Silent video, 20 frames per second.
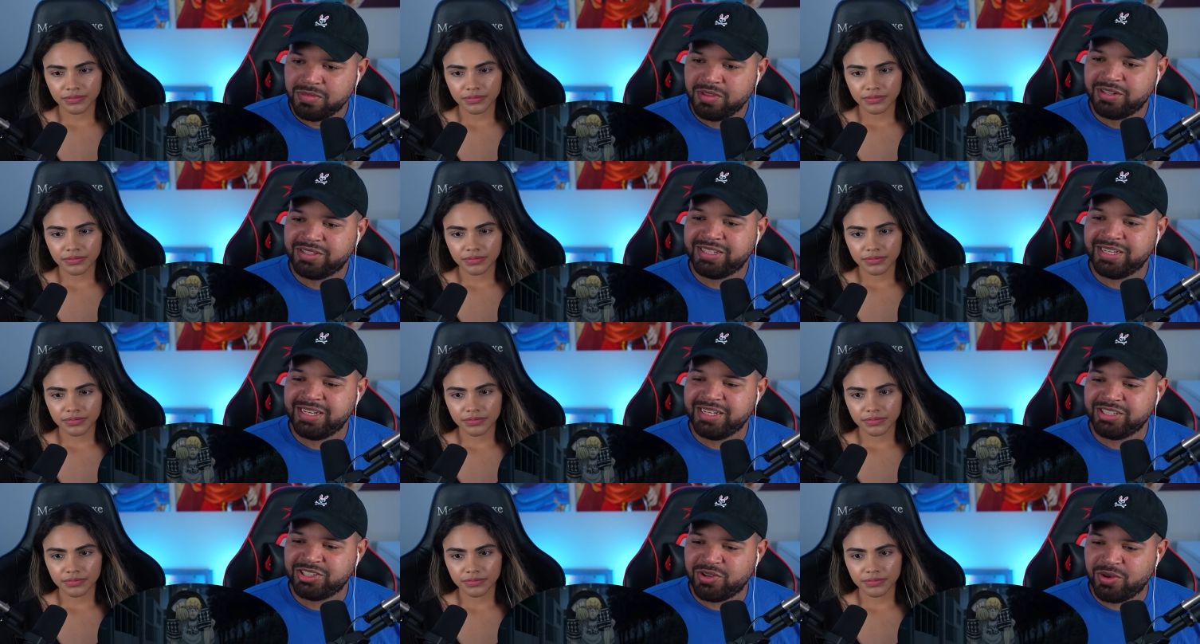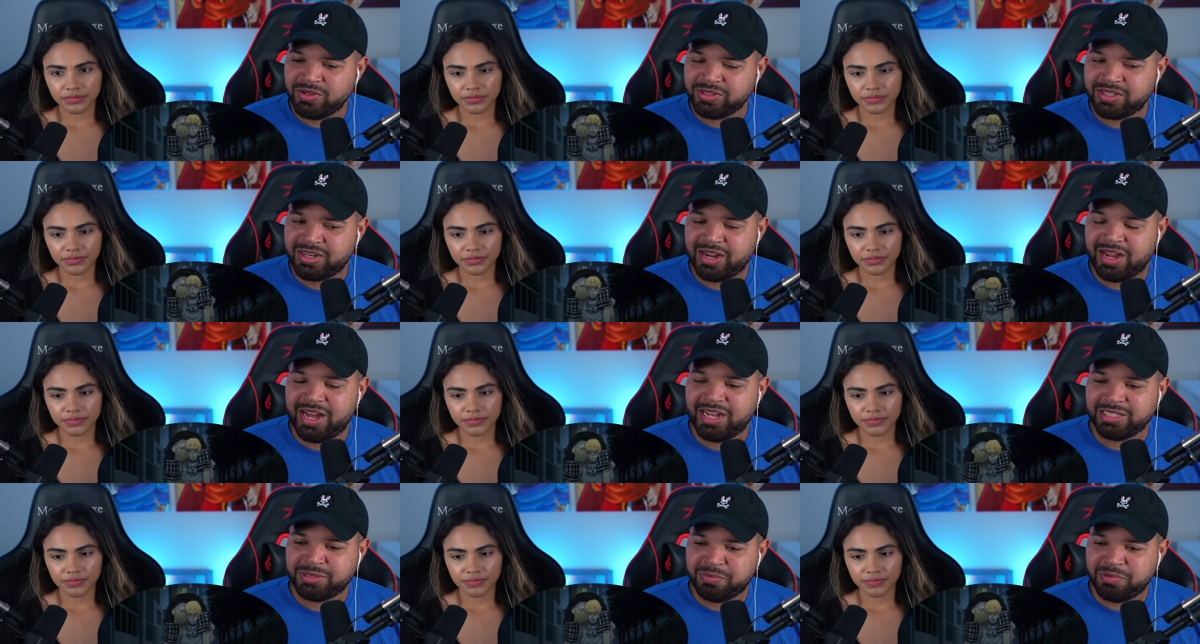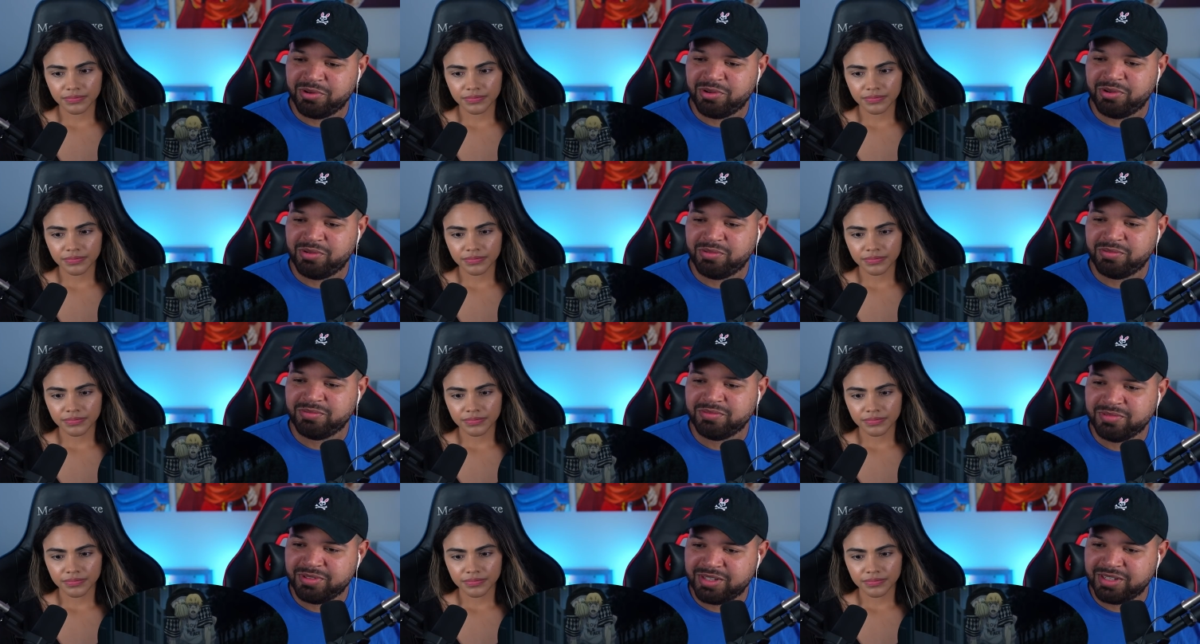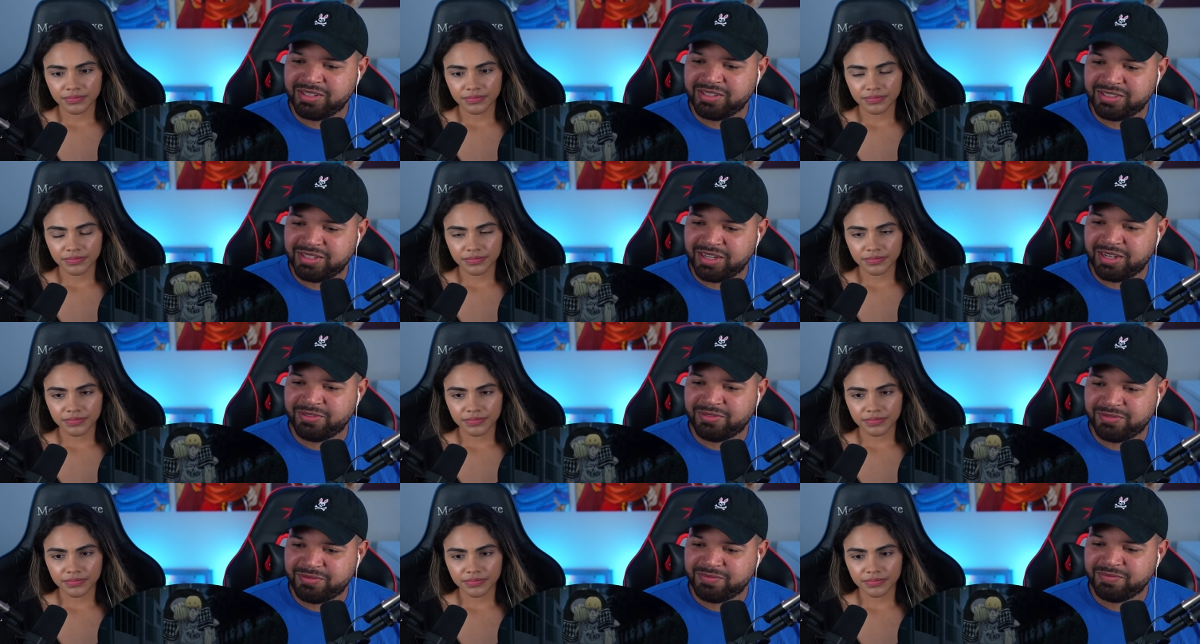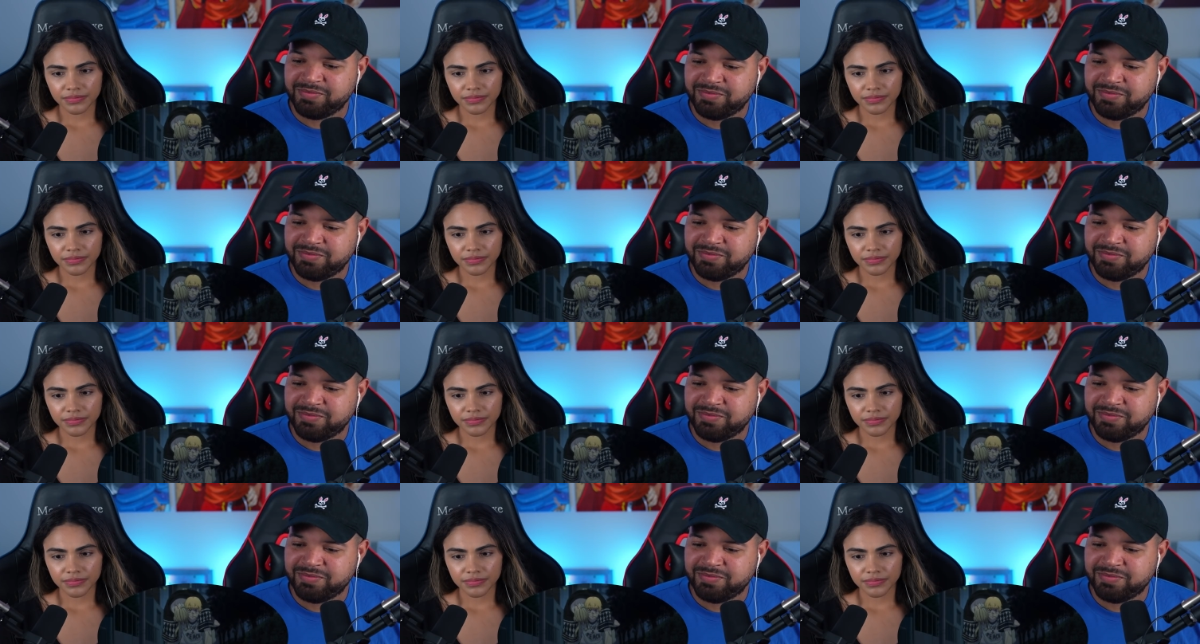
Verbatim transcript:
Speaker 1: See, he's going to the hospital. Good stuff.